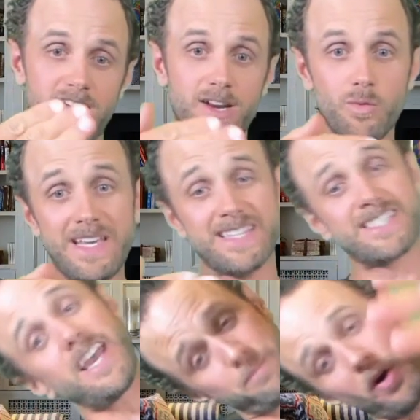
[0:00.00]
And we
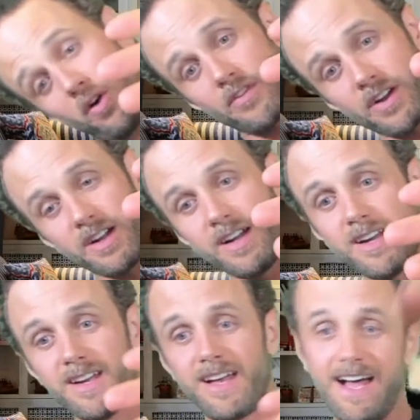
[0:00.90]
tip over
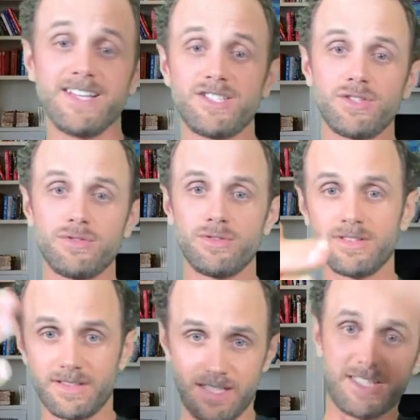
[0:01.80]

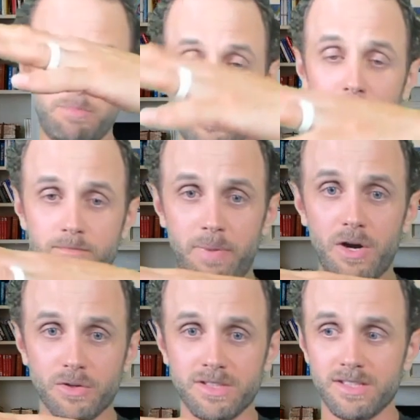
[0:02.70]
onto this port
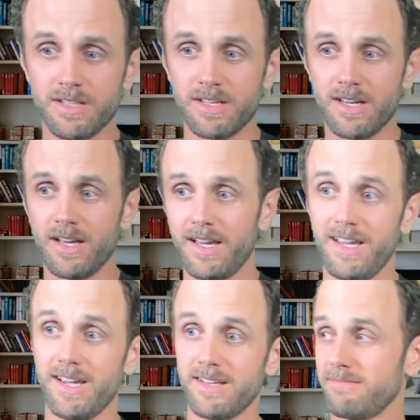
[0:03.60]
boat,
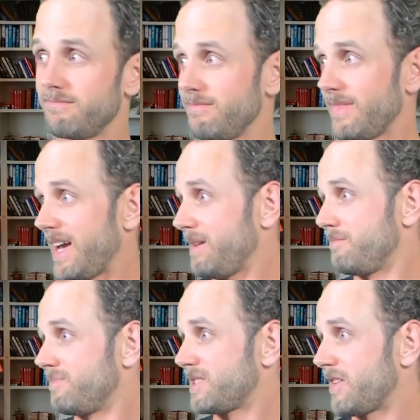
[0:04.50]
and
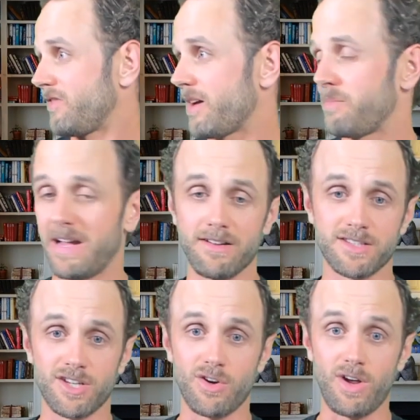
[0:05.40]
I'm 75
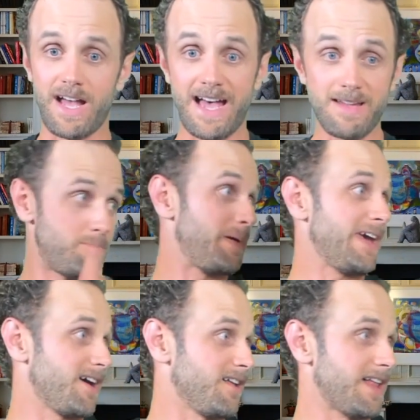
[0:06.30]
pounds, so I
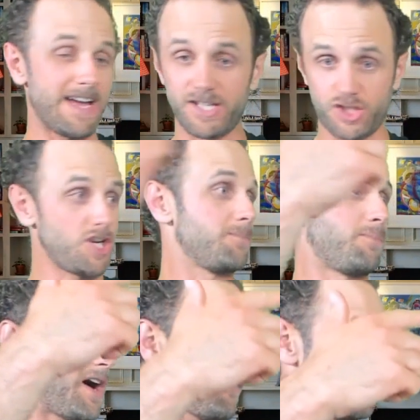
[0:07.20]
bail. I
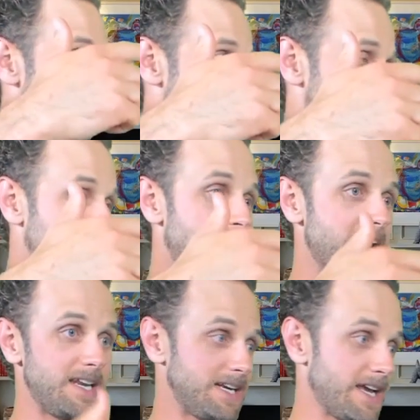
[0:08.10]
jump off the other
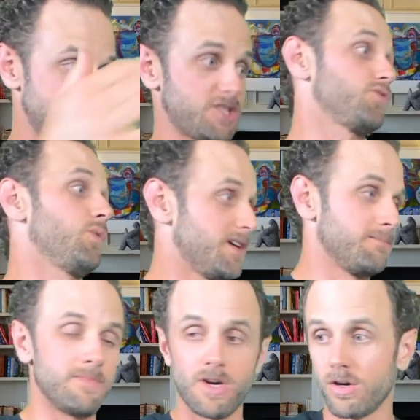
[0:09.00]
side, and I
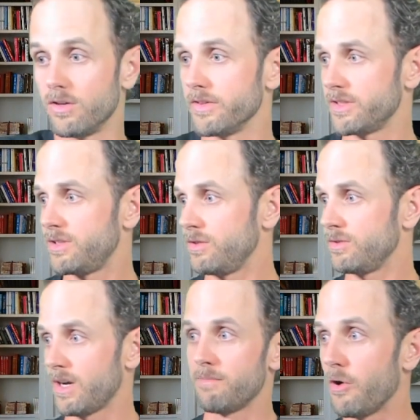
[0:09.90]
swim over
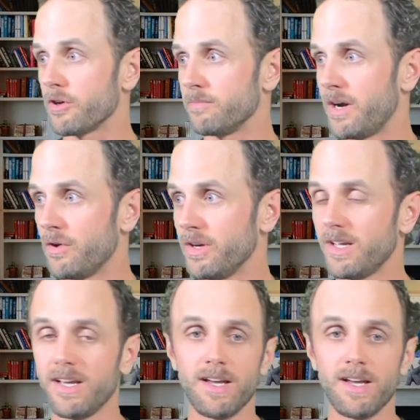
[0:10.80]
to a motorboat.